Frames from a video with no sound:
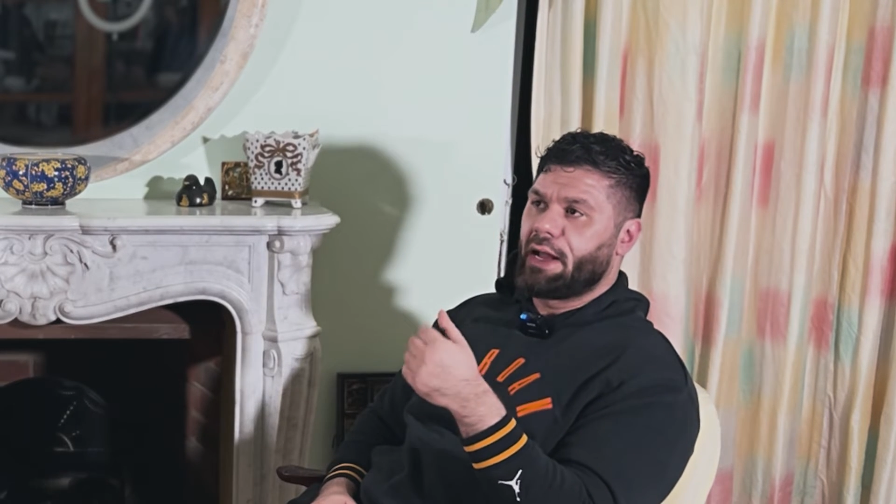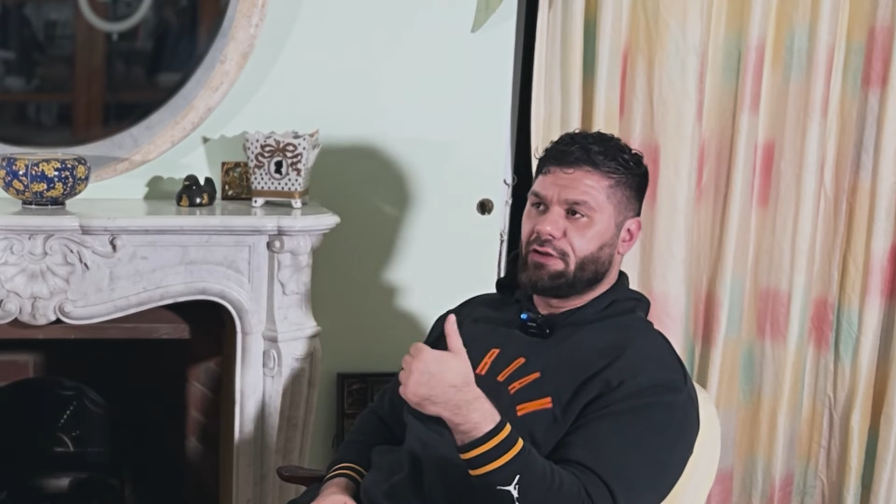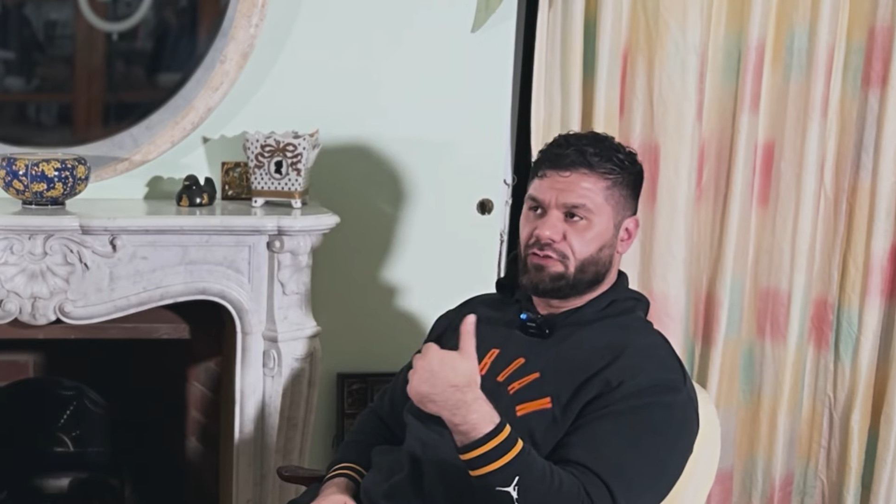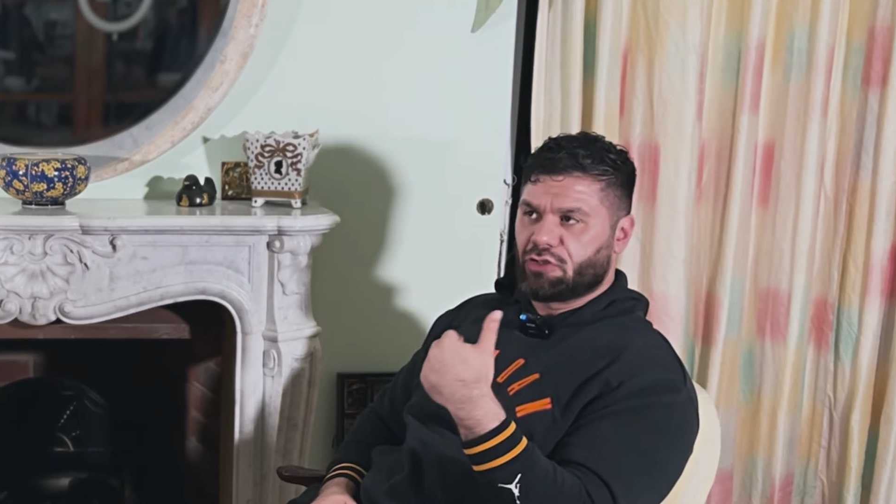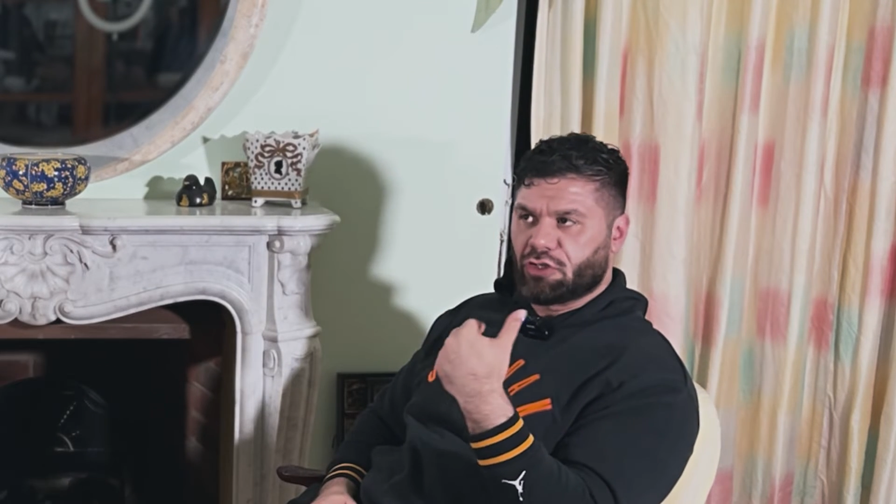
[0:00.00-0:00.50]
and
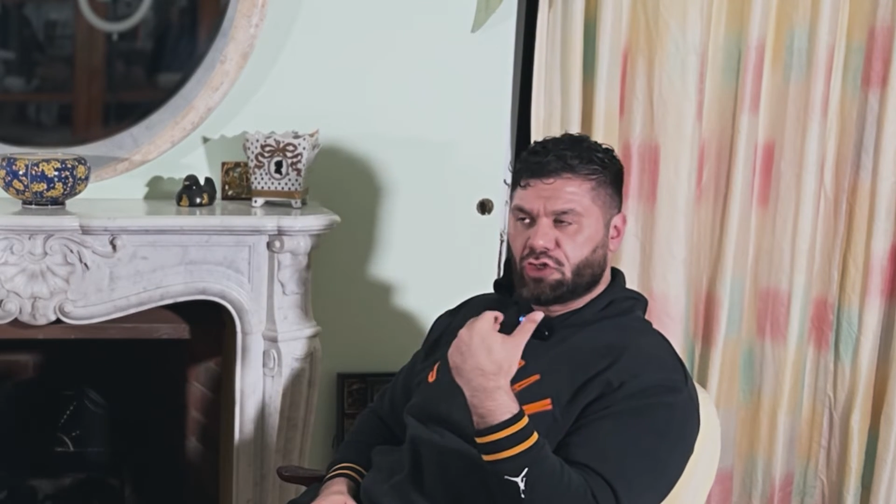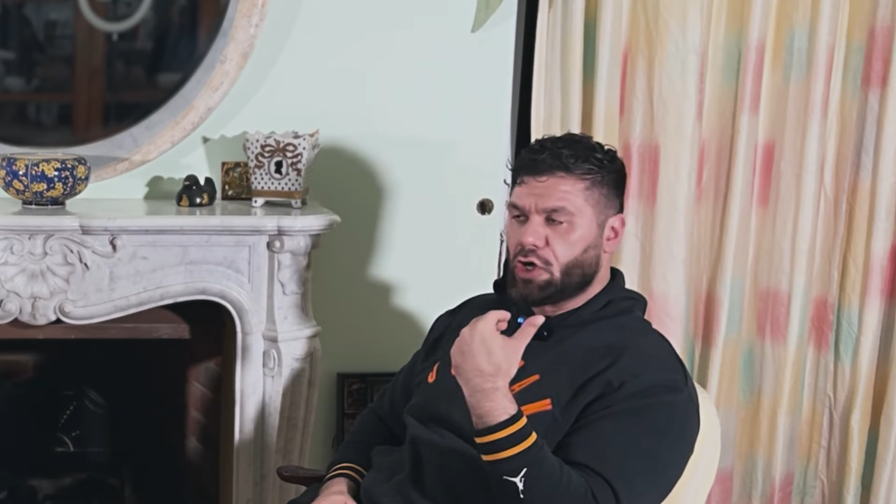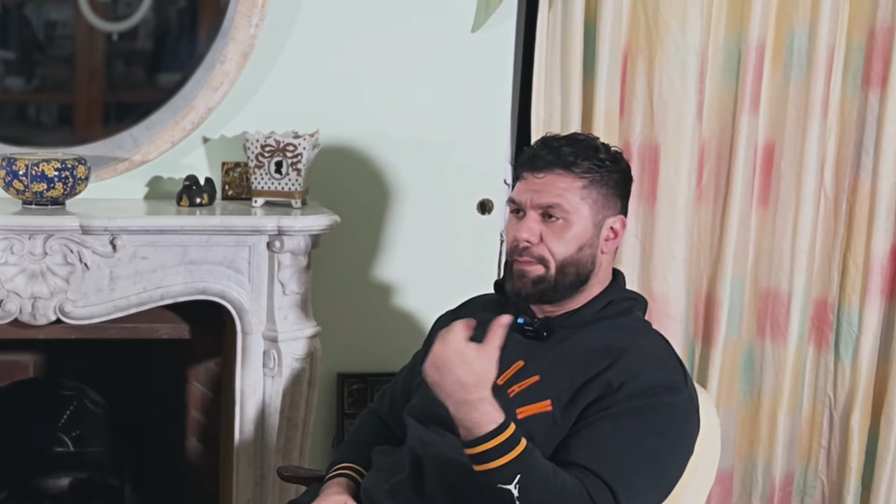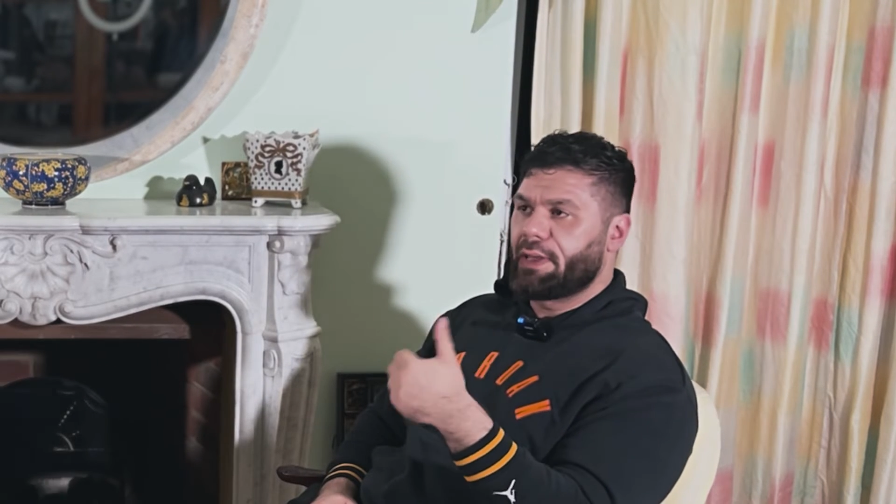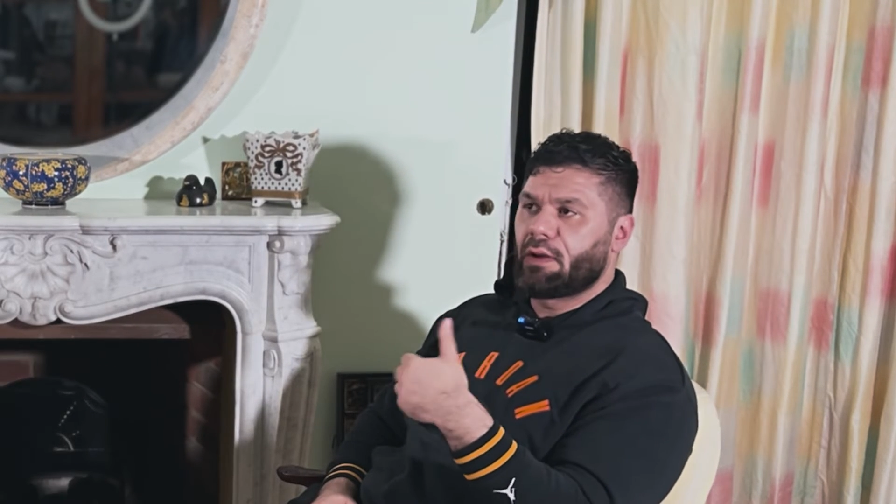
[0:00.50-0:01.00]
it's just
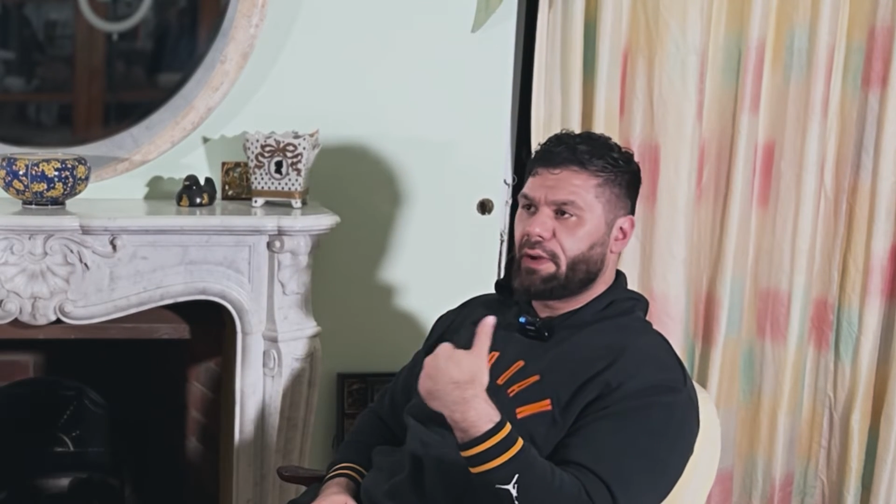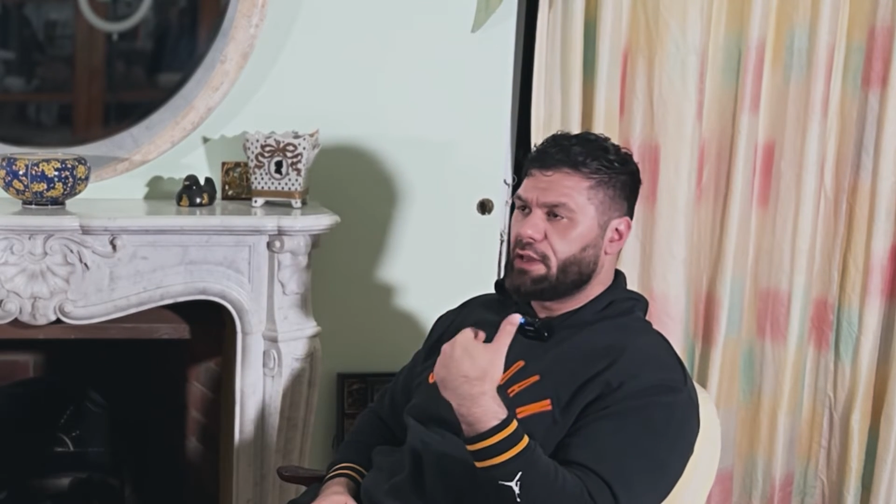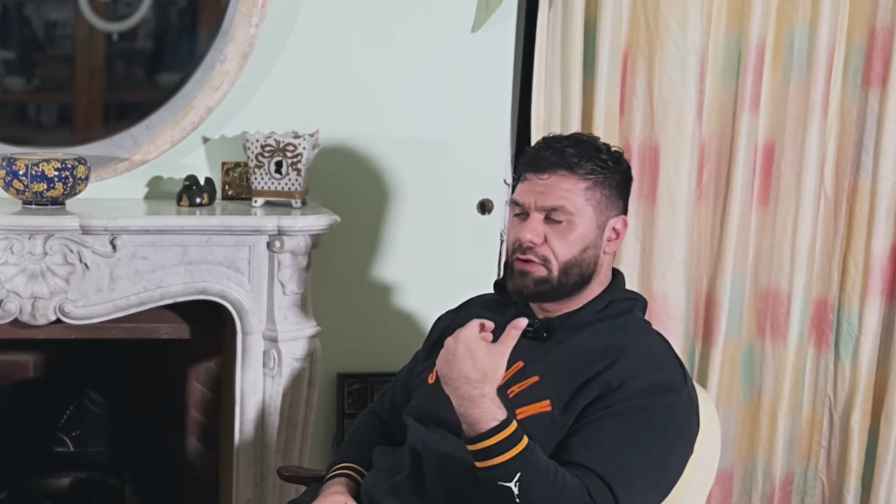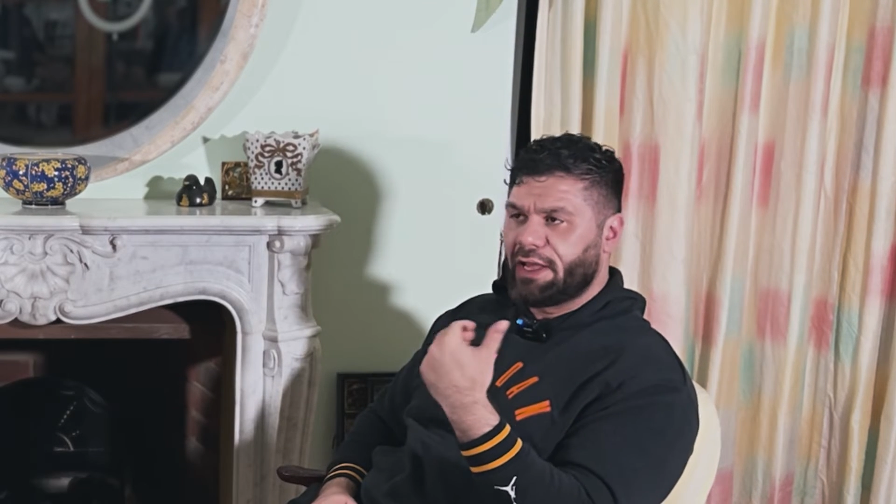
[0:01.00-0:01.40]
chopping away your